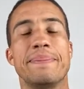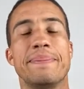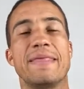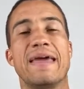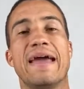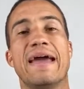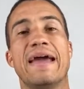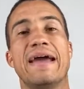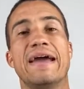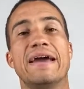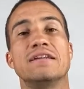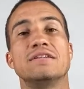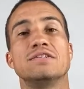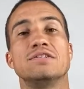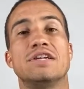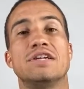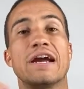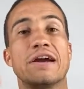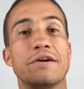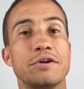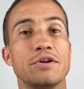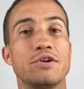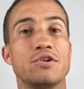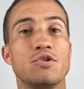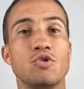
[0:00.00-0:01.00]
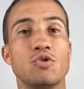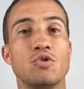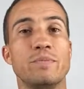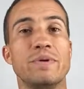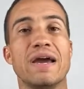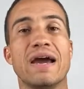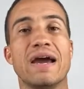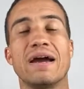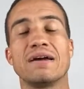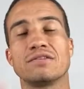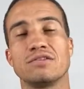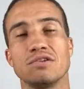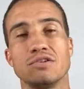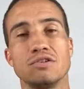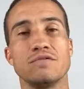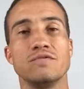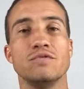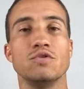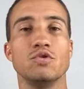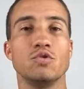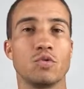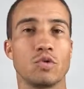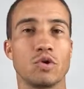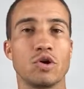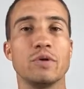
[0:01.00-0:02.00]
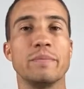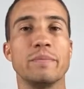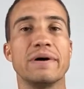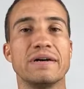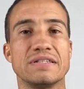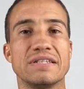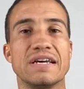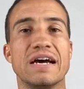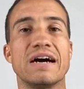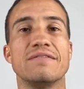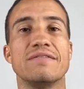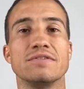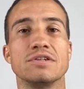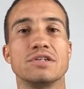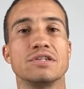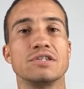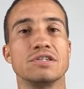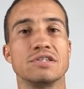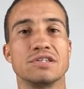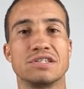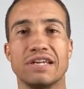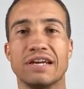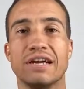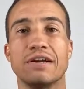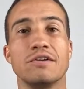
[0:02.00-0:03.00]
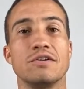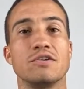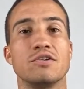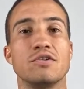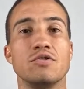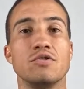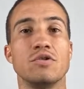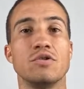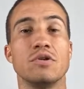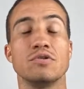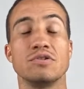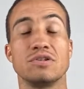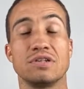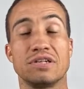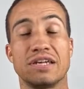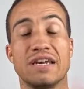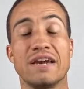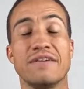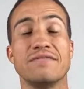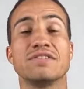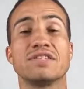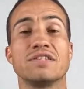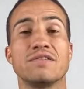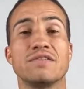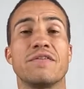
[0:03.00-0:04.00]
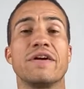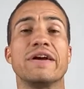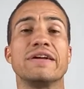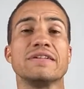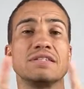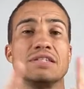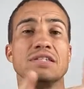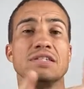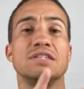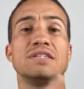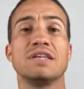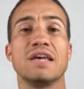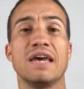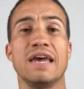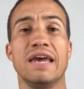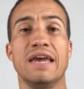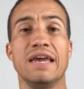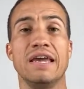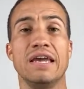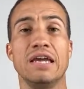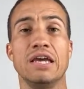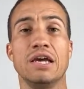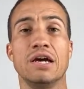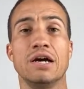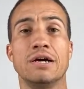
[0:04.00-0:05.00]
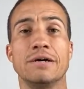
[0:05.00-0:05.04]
And Gary Kubiak, those of you who worry about Dalvin Cook, Kevin Stefanski's a,